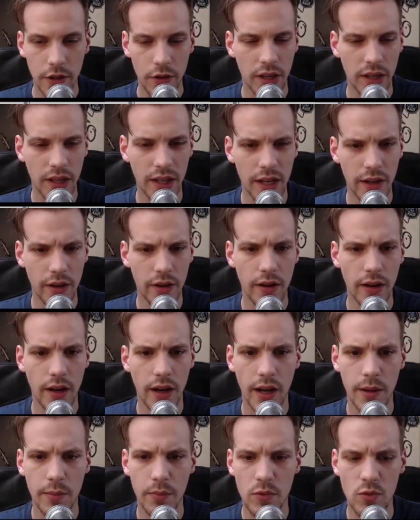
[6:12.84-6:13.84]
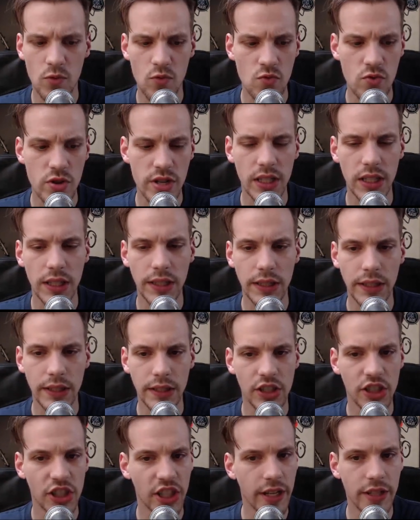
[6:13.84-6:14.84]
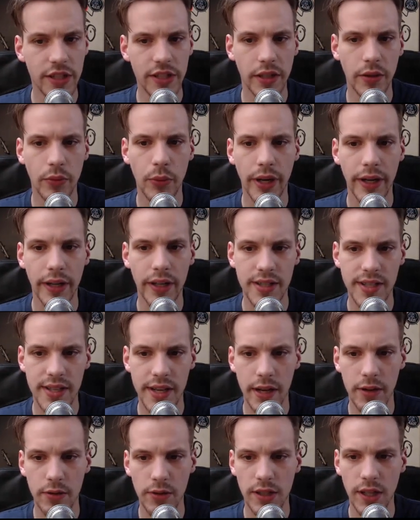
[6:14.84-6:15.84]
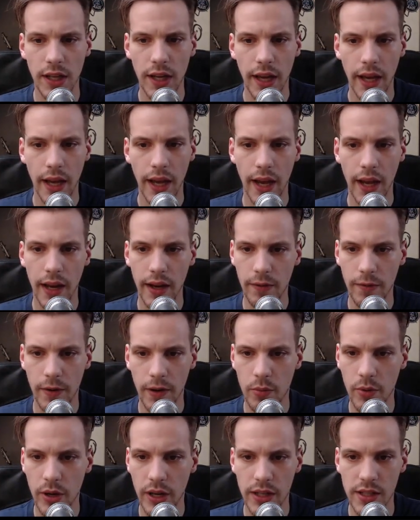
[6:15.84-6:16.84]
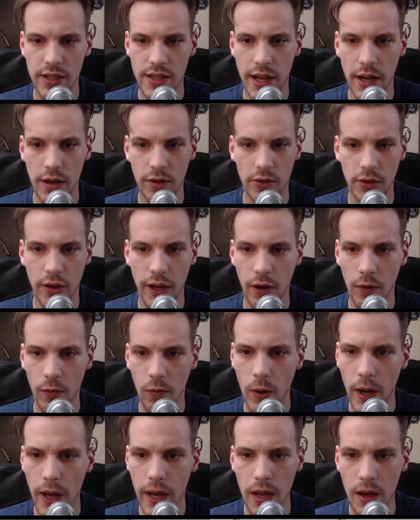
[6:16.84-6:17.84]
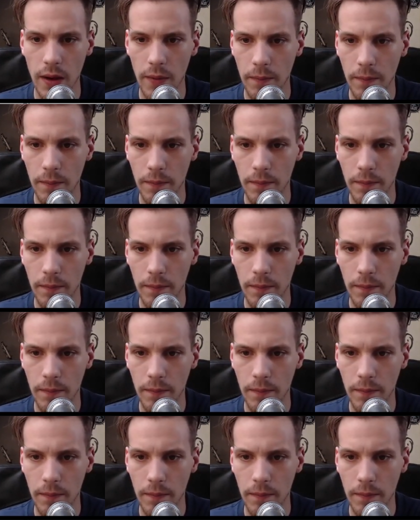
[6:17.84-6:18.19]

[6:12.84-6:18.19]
you can hear I'm really changing the way this sounds. And if I bring this down to halfway,